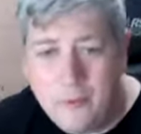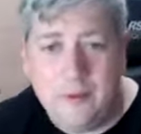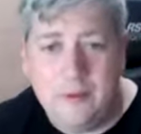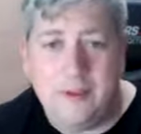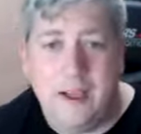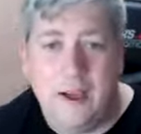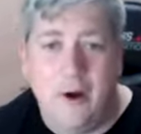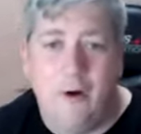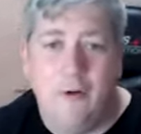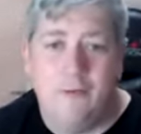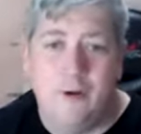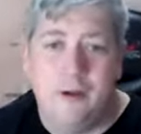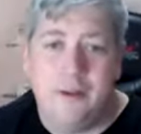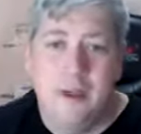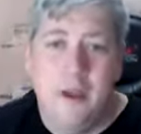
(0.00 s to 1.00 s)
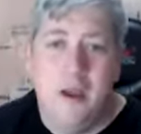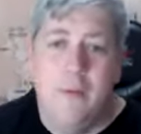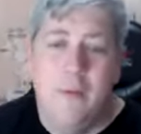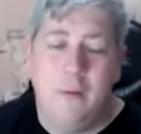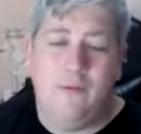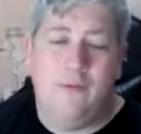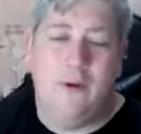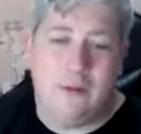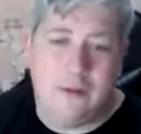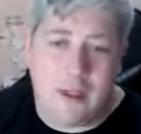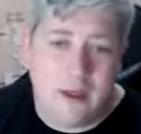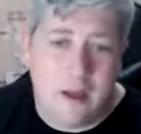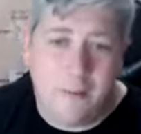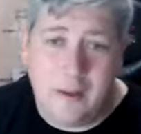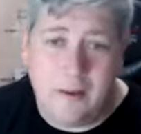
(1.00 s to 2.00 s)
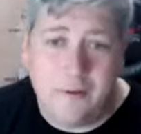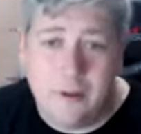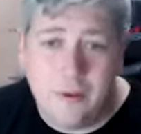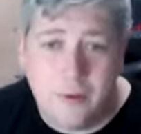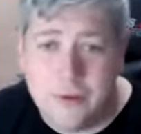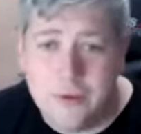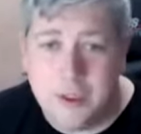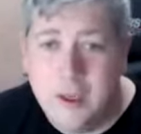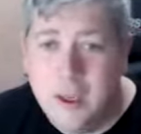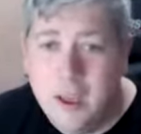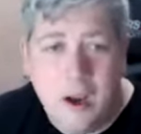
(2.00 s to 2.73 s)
We didn't take offerings when we first started coming down to Dorset